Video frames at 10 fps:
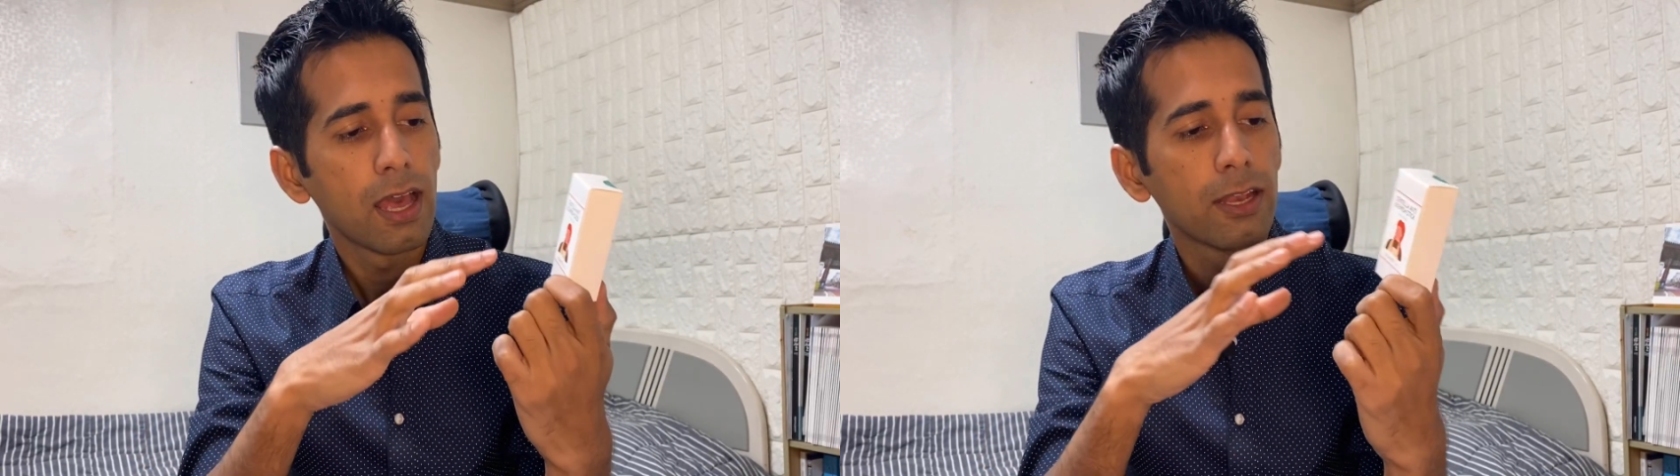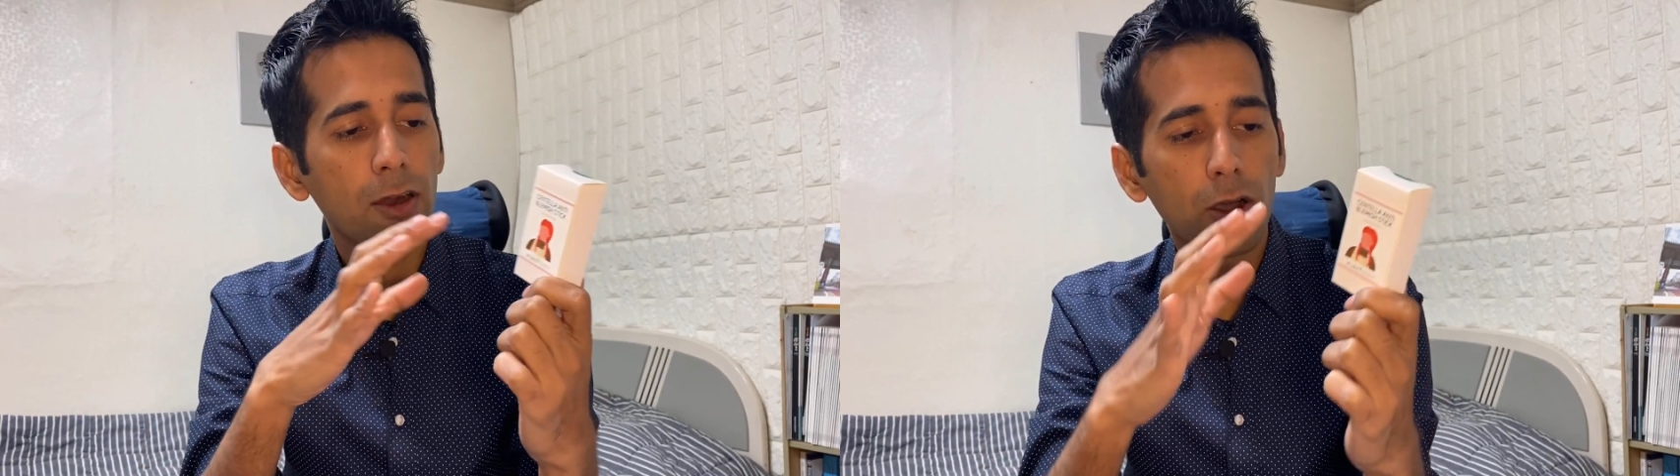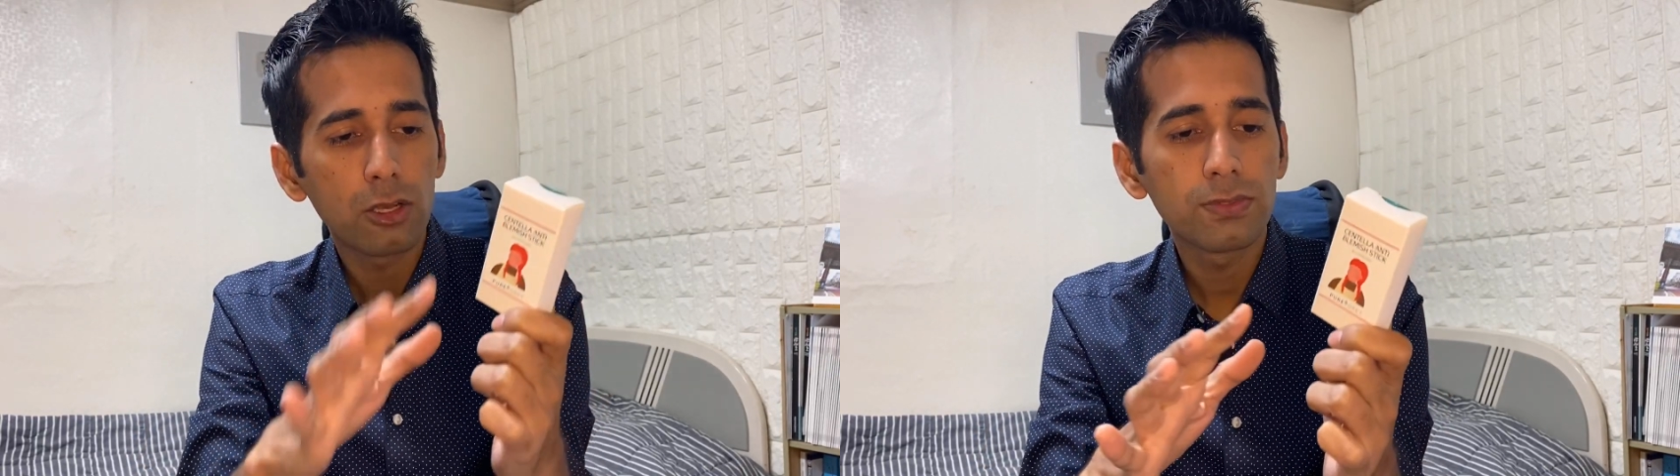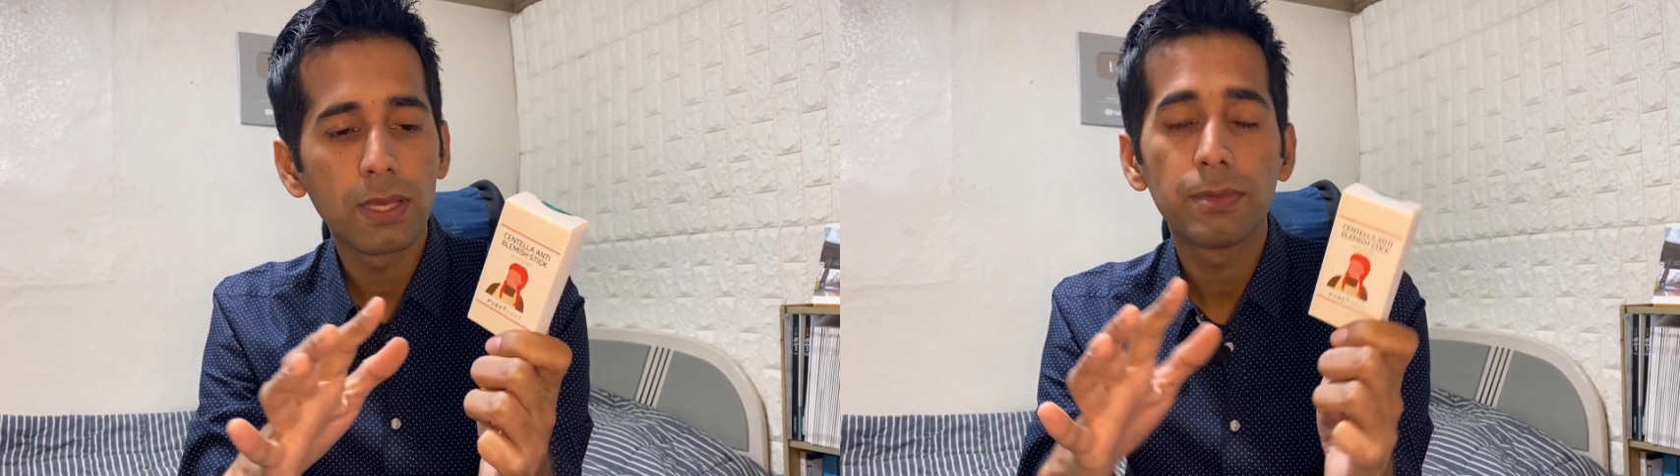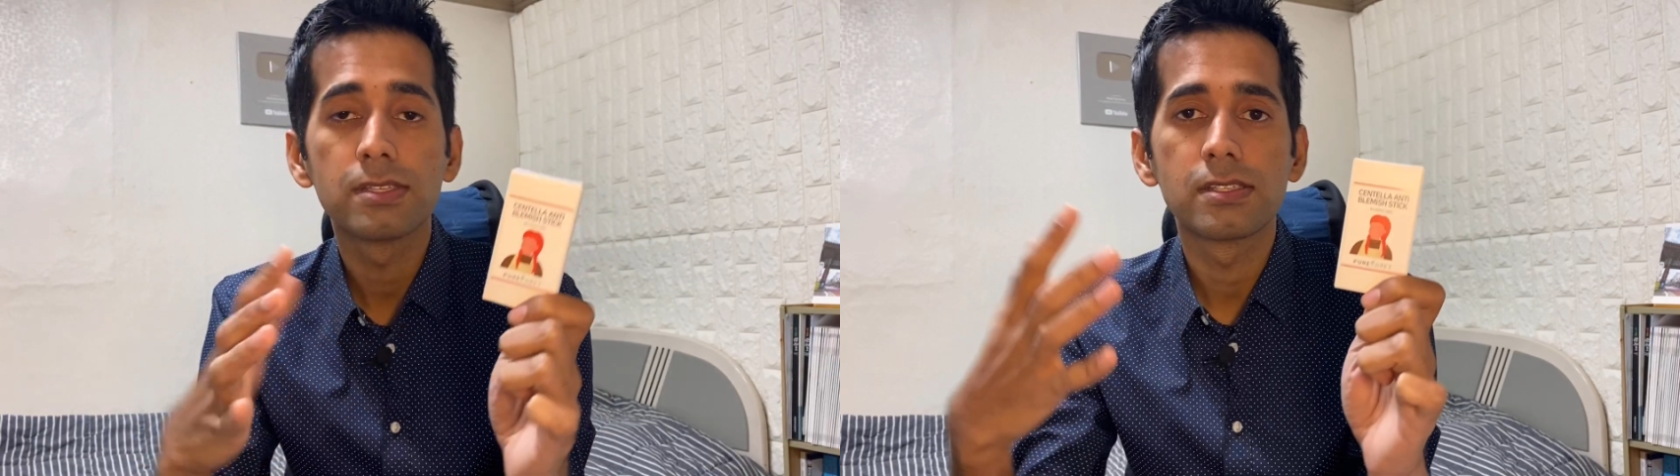and all of
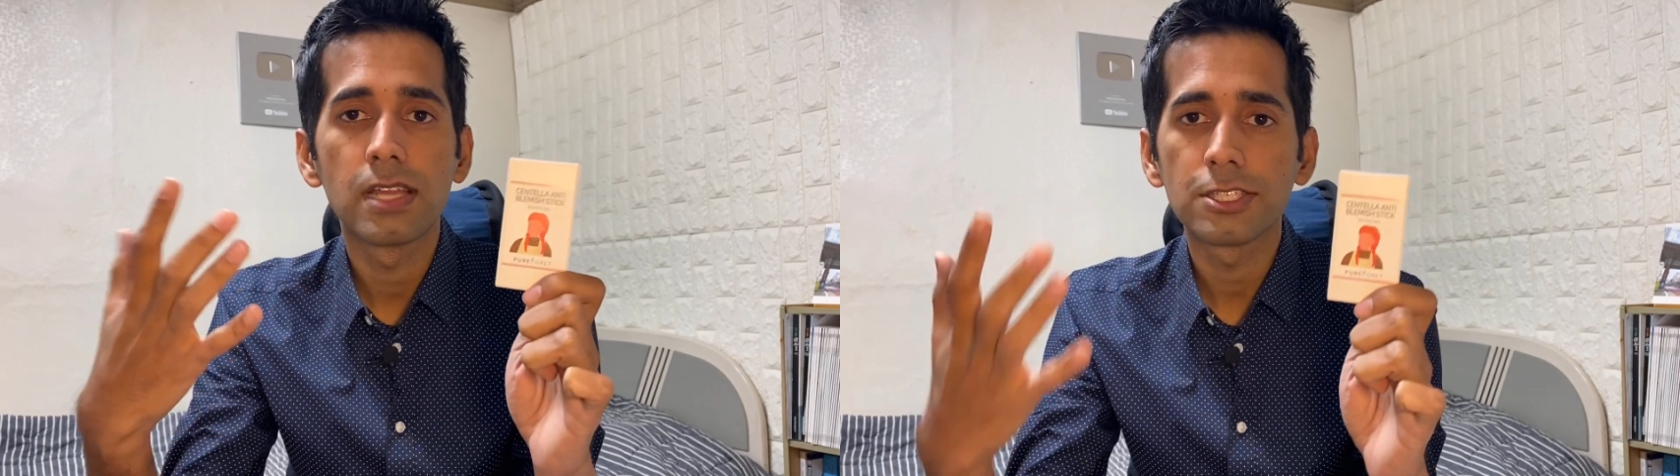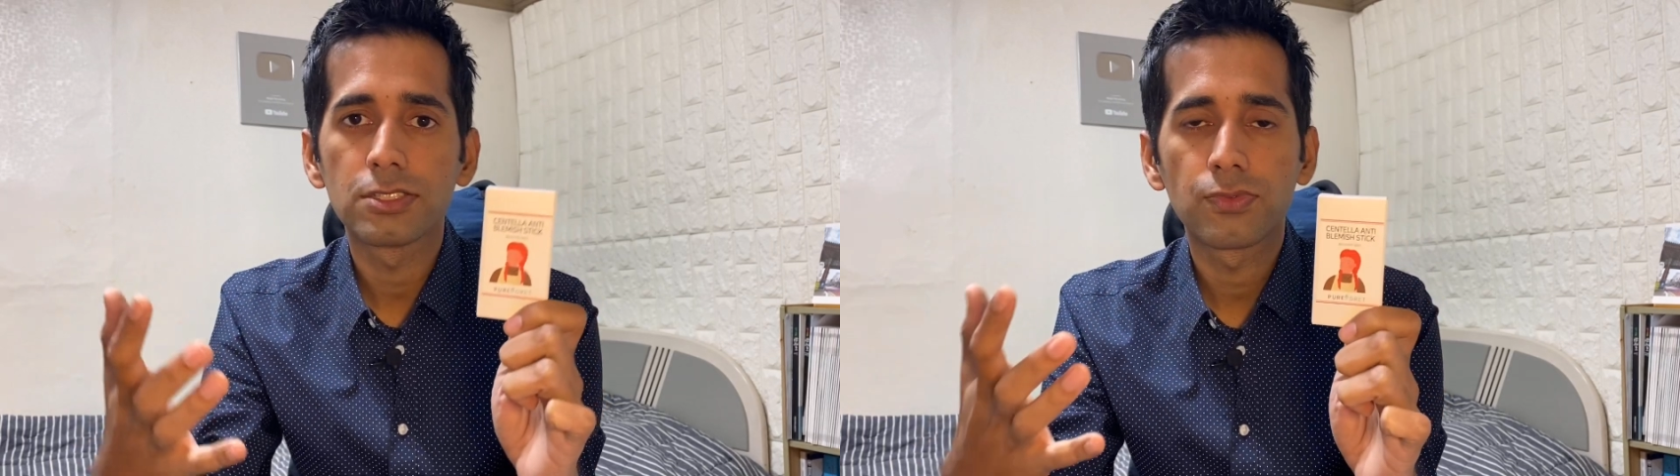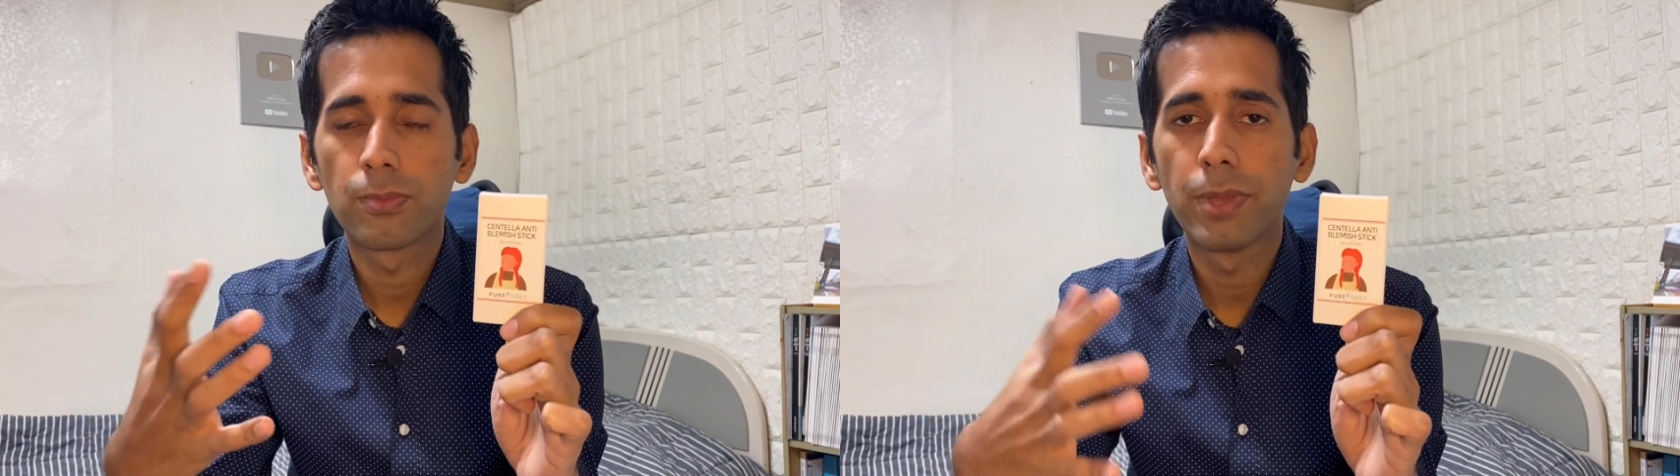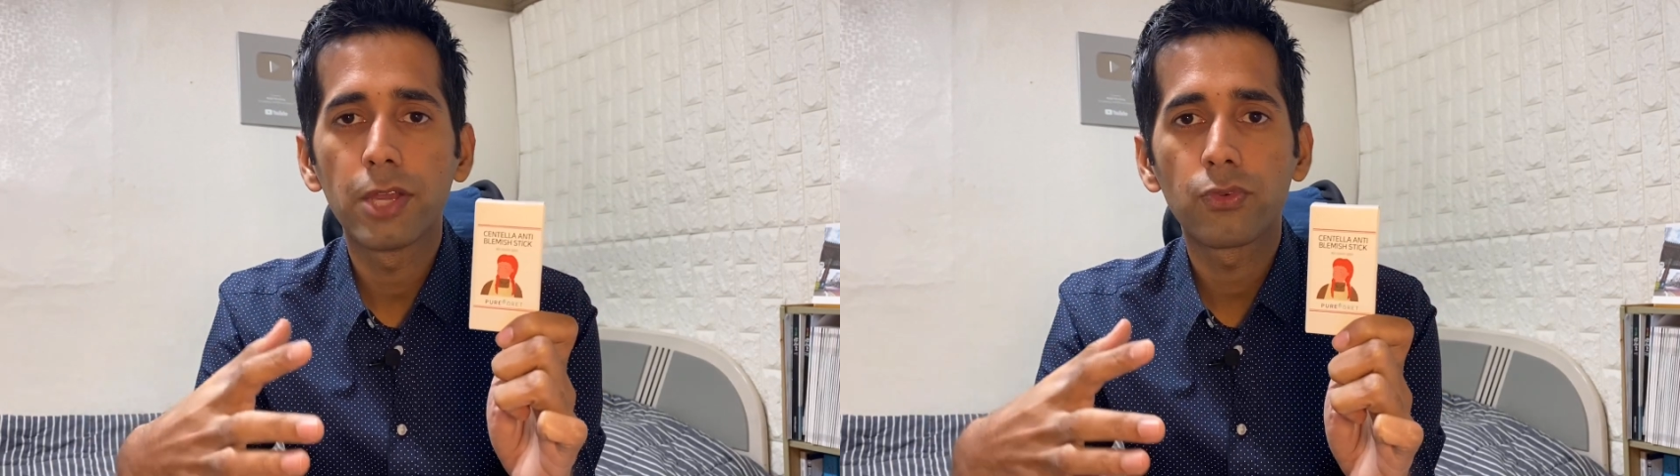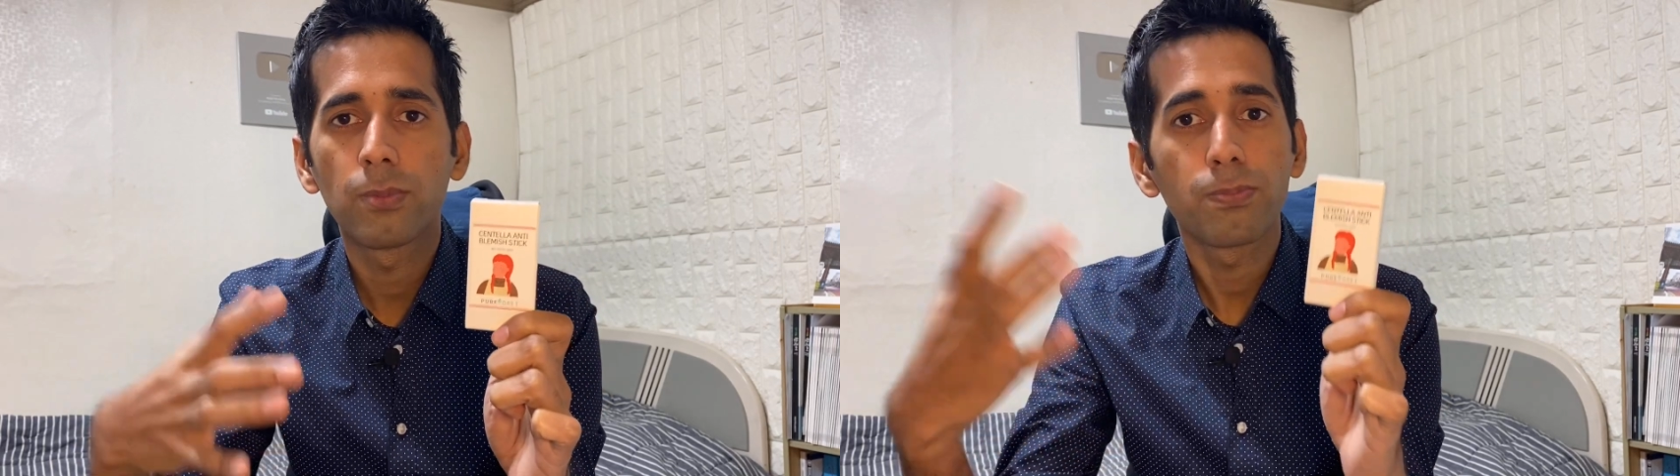them is
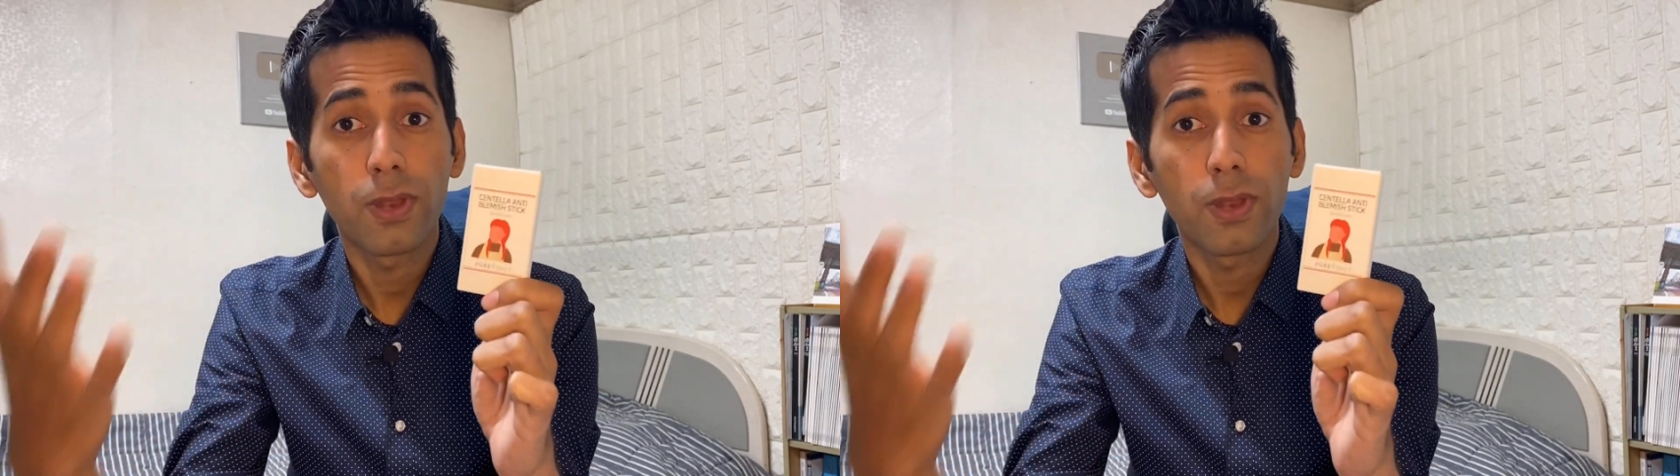made from